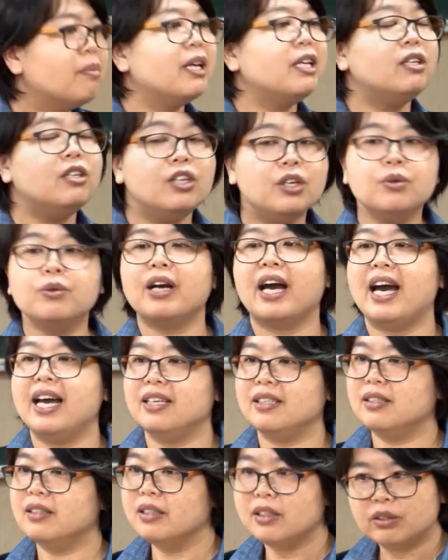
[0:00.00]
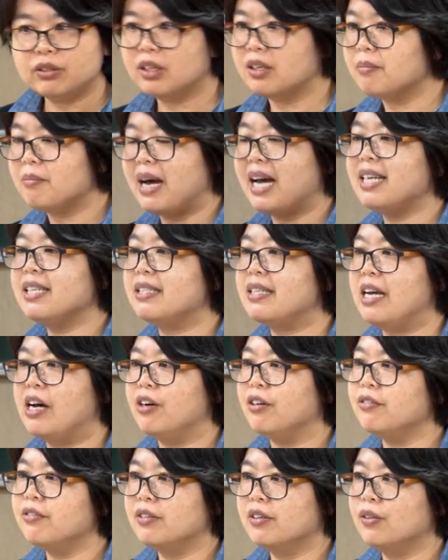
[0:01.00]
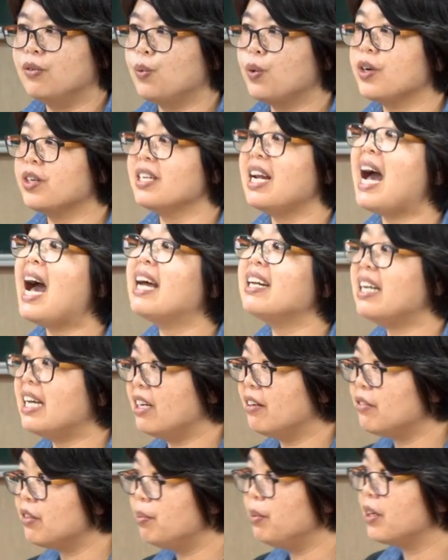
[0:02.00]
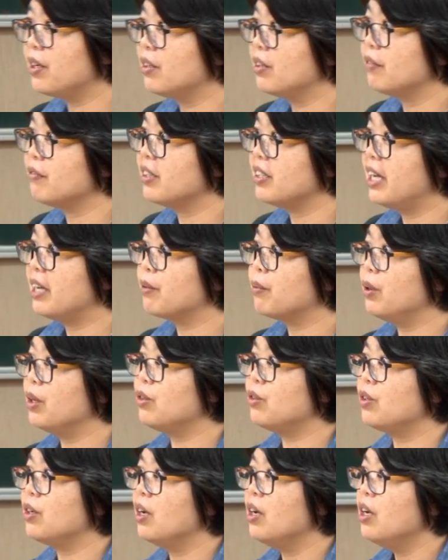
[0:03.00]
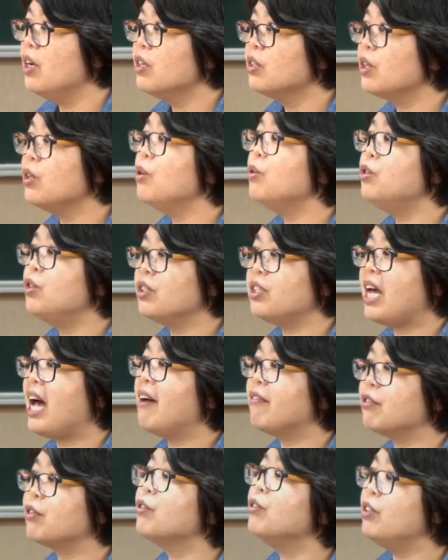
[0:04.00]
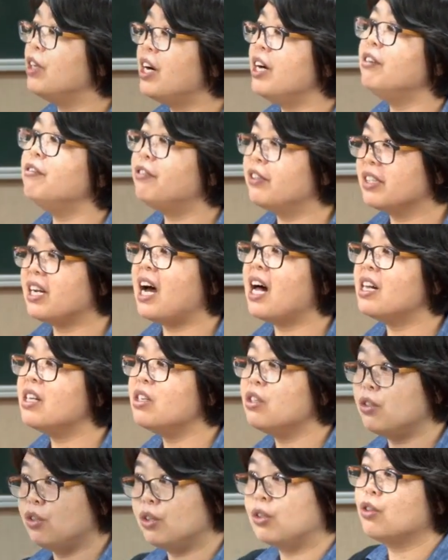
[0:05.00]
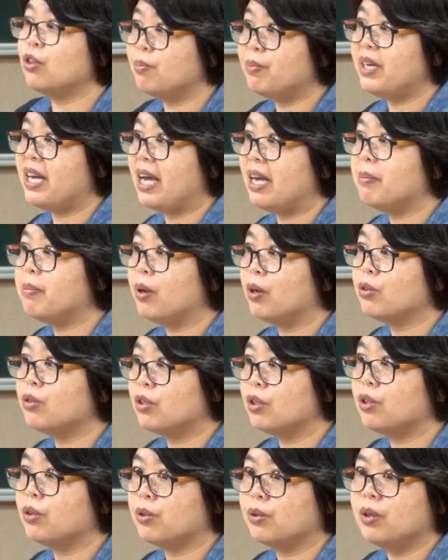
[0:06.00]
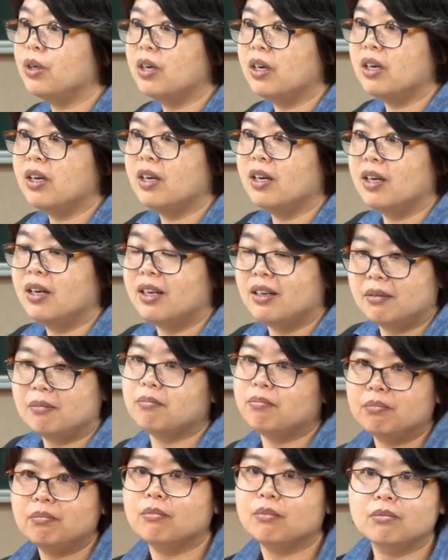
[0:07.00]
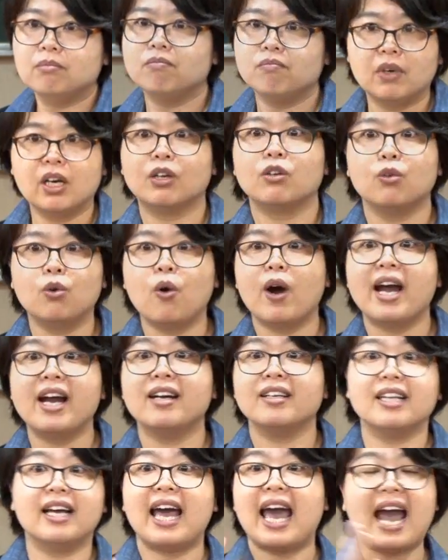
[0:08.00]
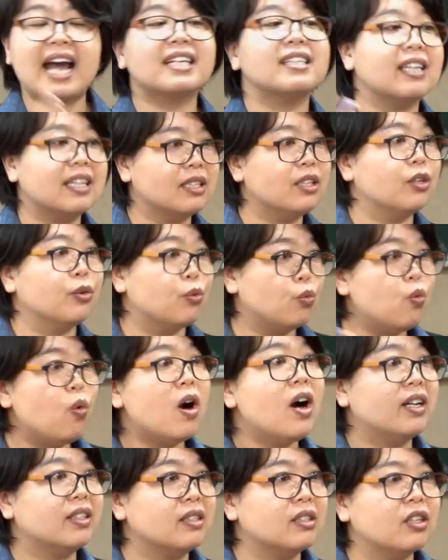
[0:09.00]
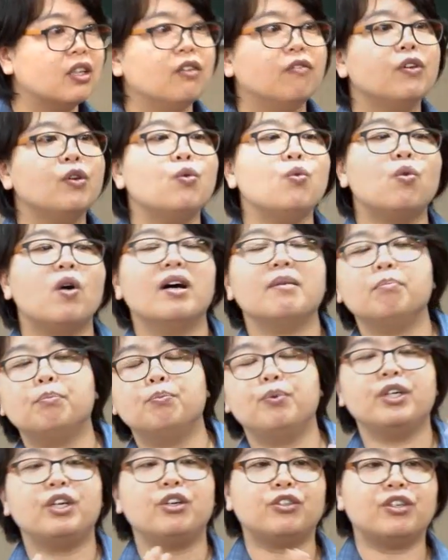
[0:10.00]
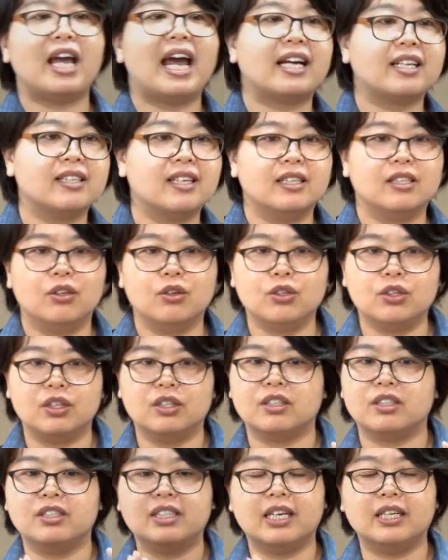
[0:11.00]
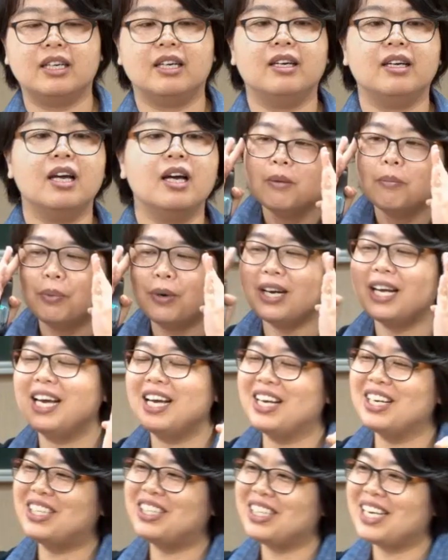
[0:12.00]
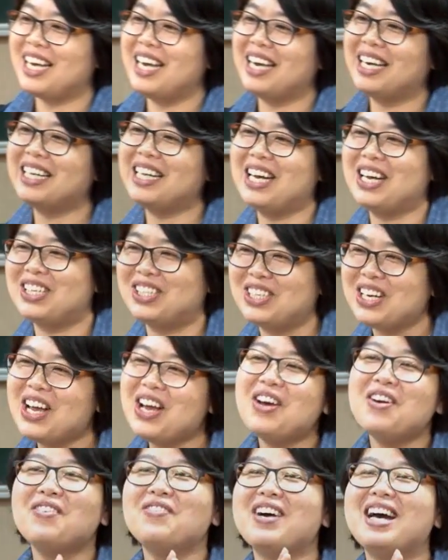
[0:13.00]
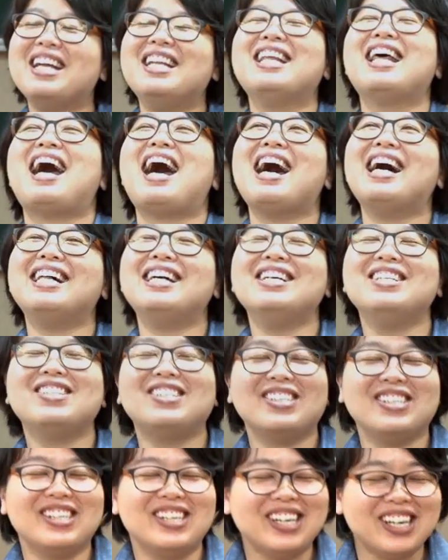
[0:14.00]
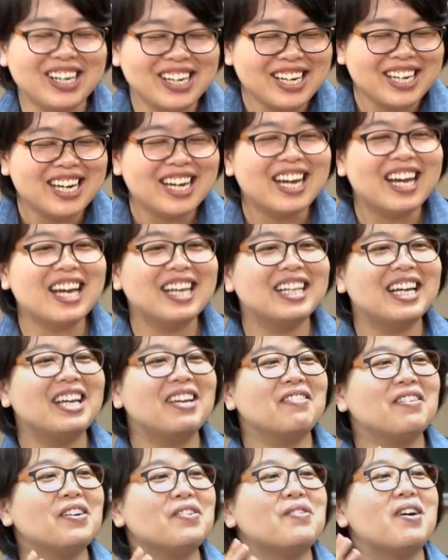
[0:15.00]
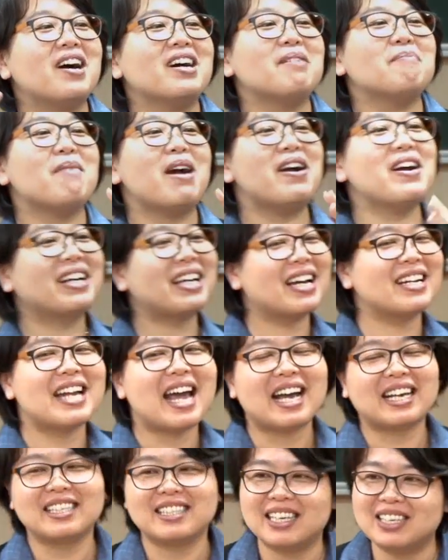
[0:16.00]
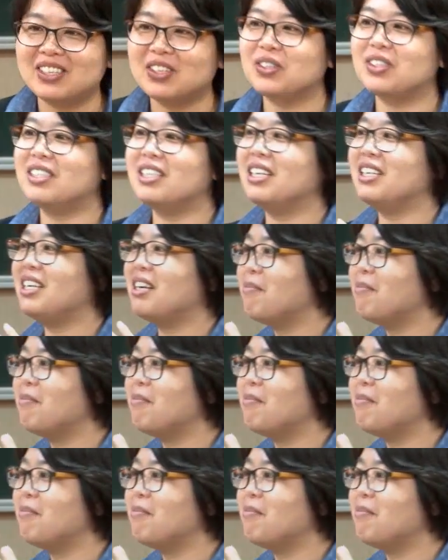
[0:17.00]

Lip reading: But you guys, including myself, we're not native speakers of the language. So you just have to learn phonology to be able to acquire the accent you want. So if you want British accent, you should study British English phonology. And then if you want American accent, you study